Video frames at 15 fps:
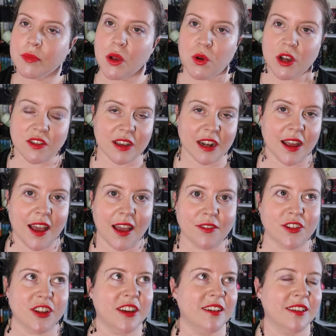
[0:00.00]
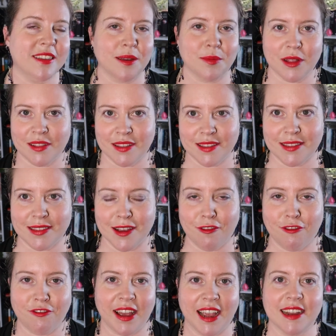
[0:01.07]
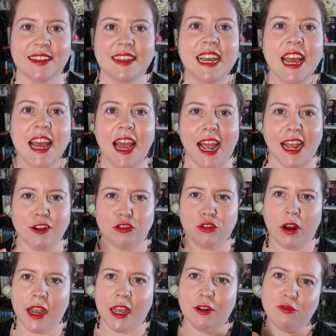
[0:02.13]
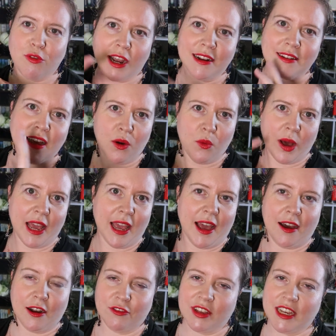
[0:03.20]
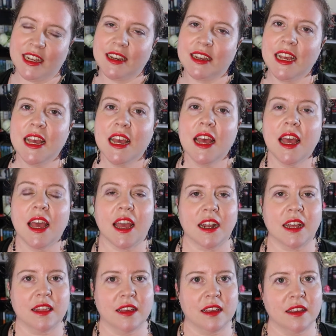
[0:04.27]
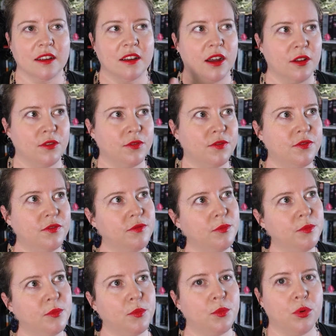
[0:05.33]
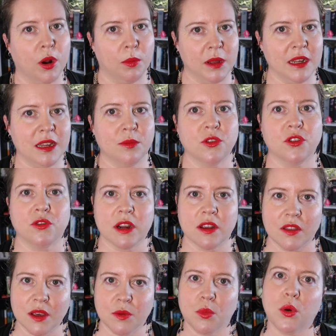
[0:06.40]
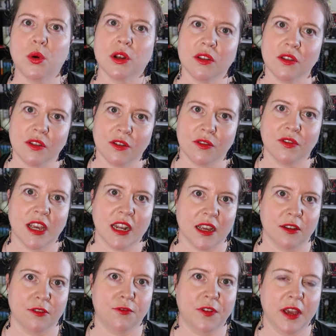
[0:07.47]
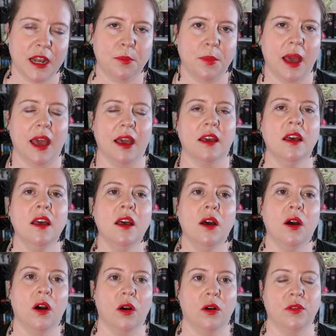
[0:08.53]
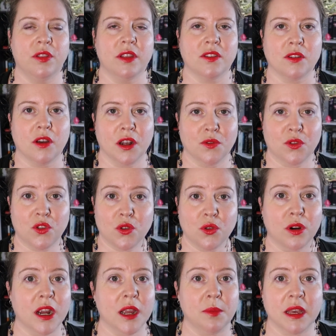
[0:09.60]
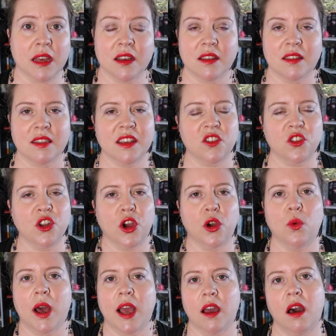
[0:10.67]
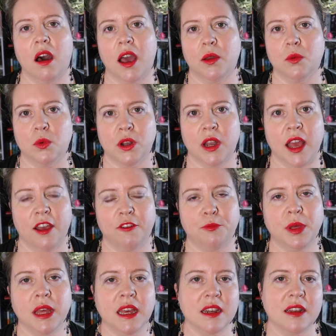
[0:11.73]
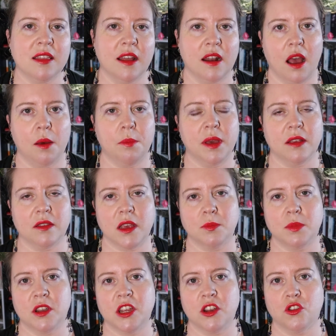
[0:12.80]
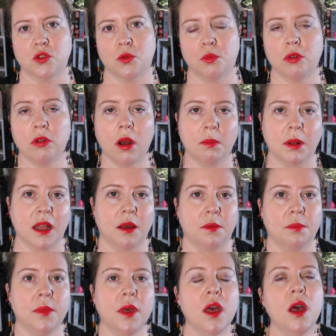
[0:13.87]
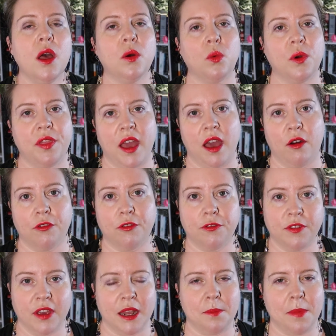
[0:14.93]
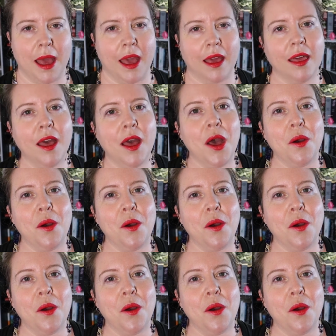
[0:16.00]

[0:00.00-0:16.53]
We're just going to have to accept that this is our fate and try and write our way out of it. And I think it kind of probably demonstrates the importance of getting feedback on this kind of story, because there's no way I would have picked that up as a potential problem without feedback.